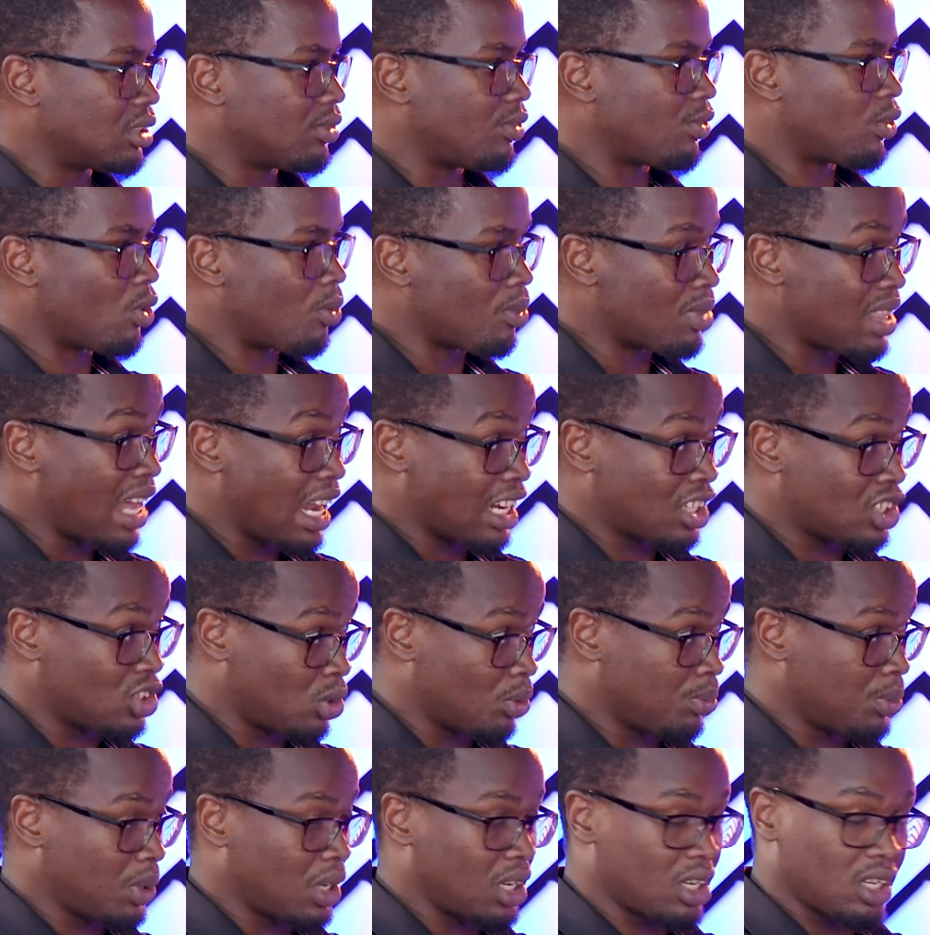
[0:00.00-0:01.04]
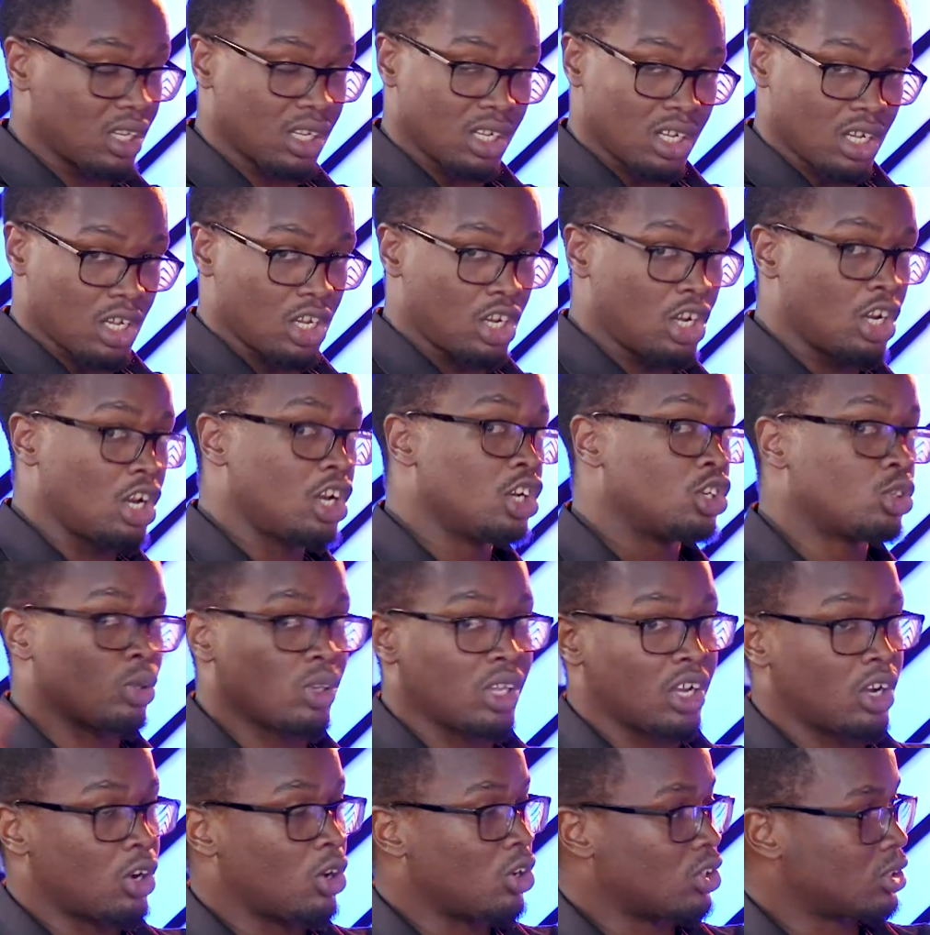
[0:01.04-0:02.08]
from that topic, to the
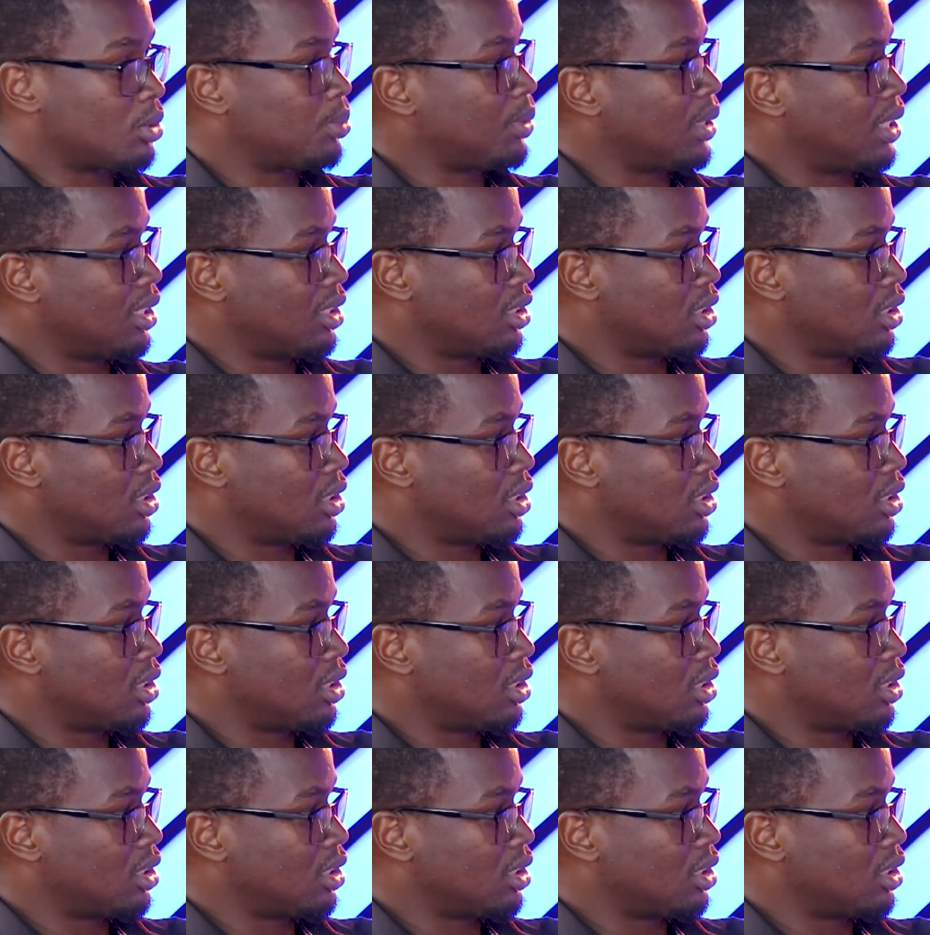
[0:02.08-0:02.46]
gospel.